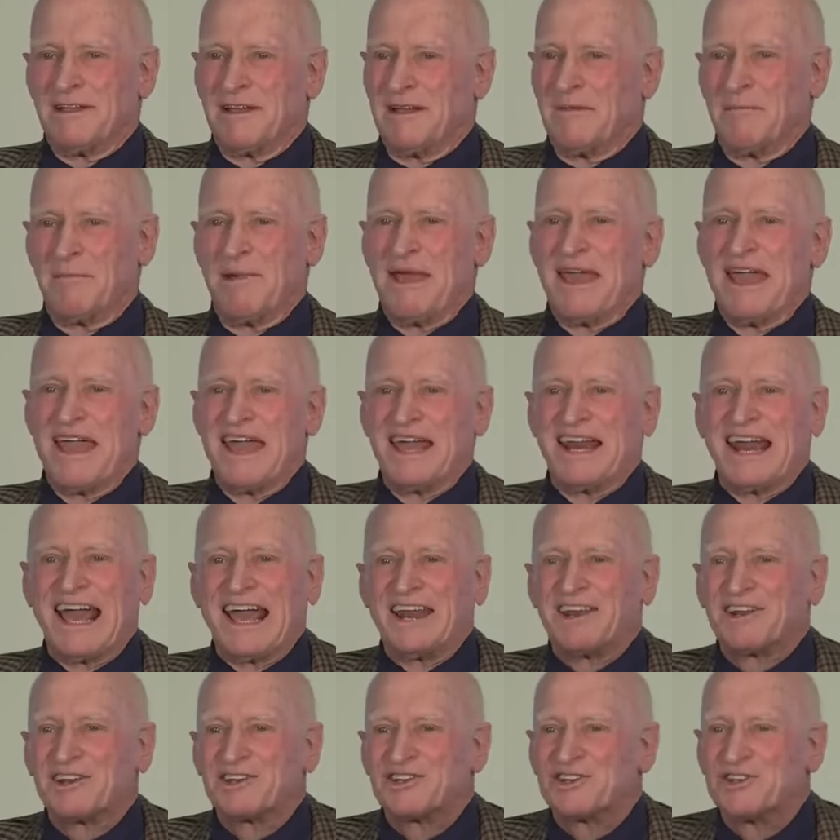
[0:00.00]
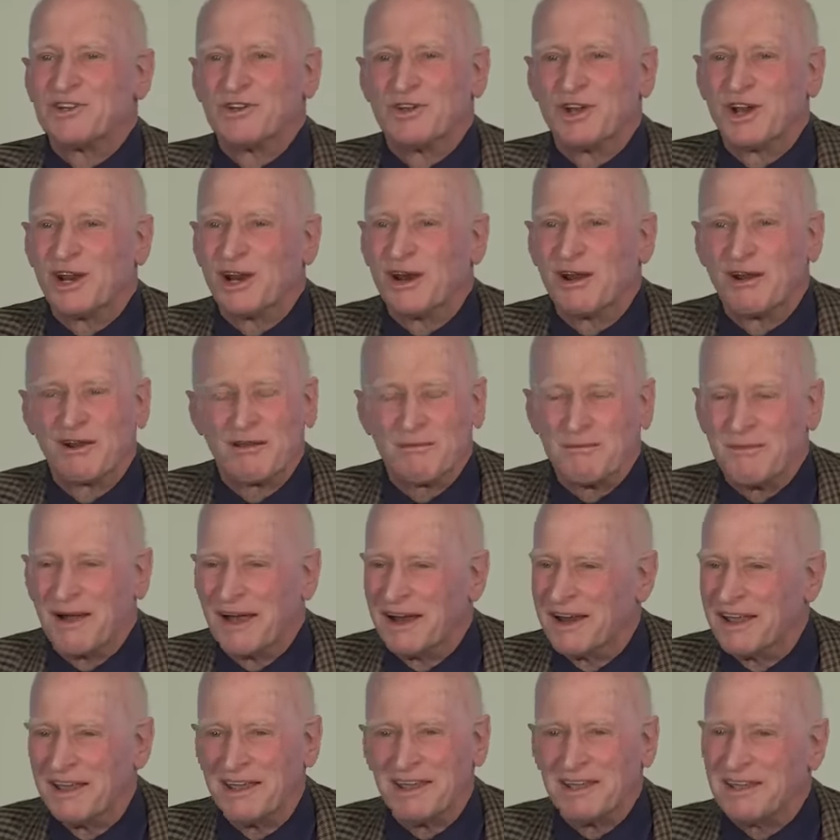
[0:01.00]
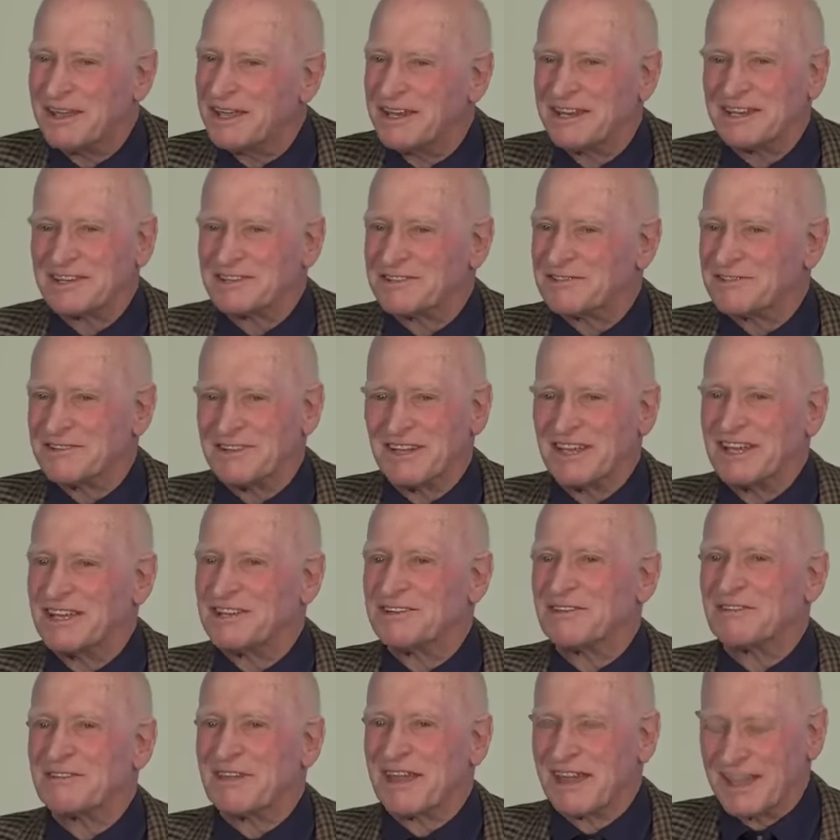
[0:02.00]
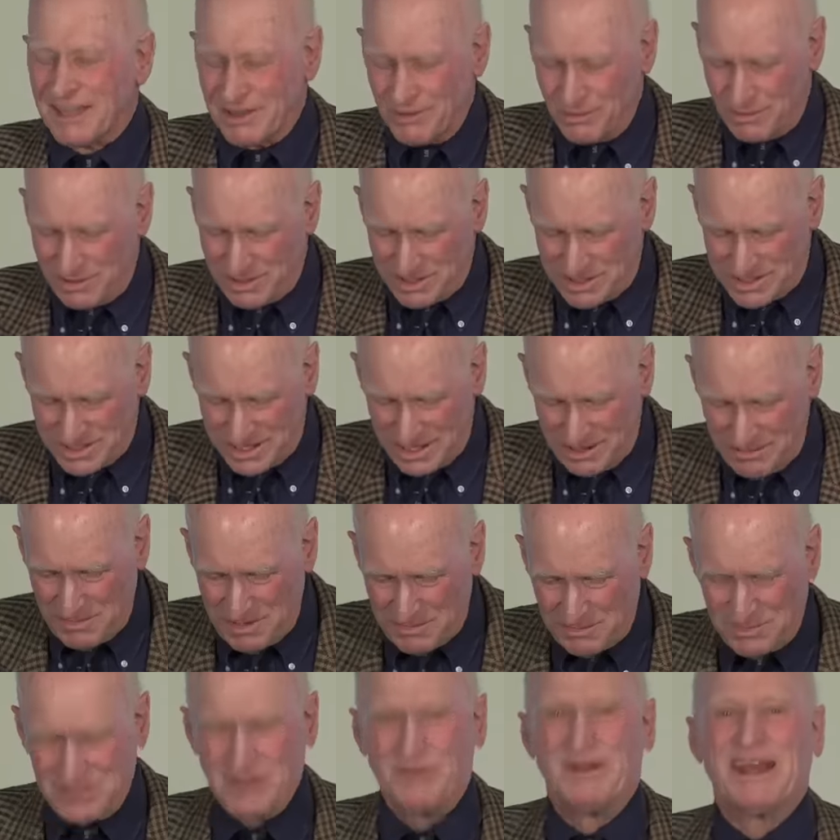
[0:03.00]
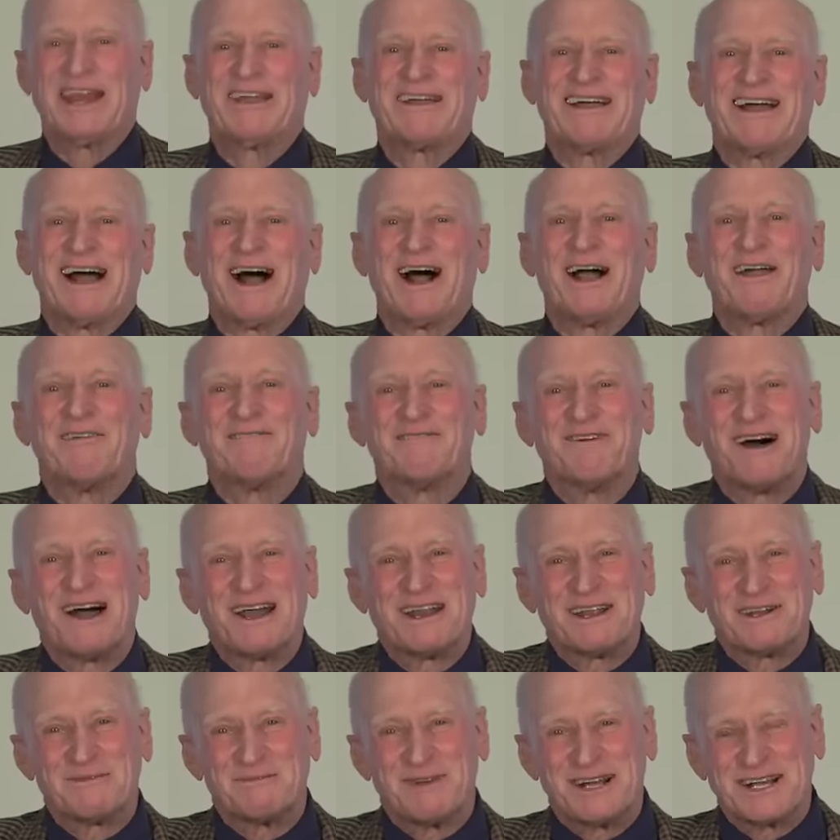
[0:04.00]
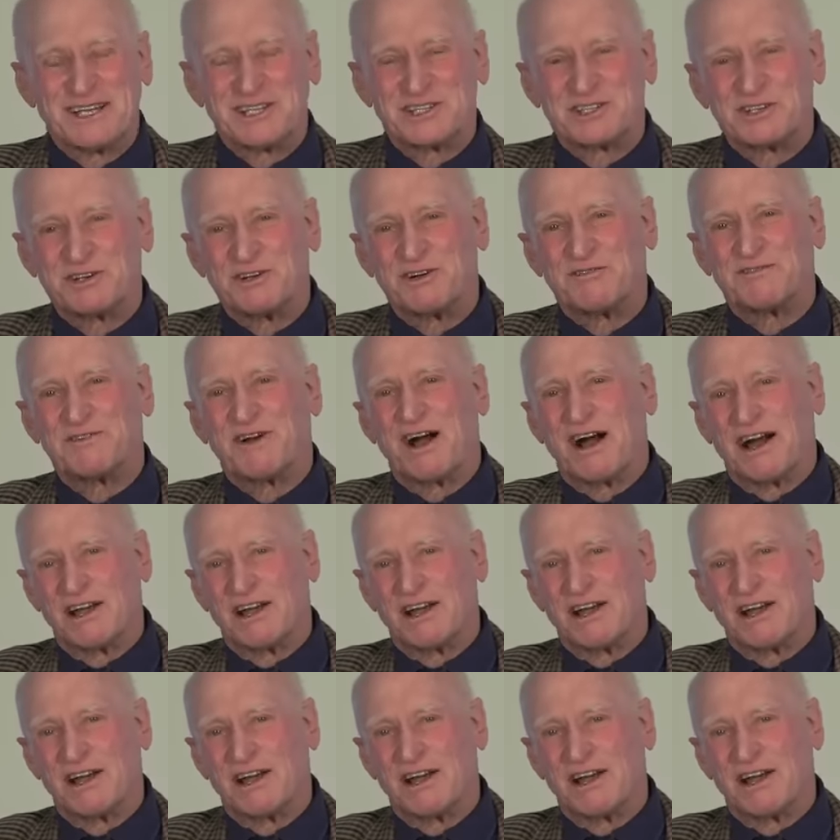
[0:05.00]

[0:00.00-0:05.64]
bad attitude and a lot of money, he doesn't need you, thank you all the same. So anyhow, I invited myself.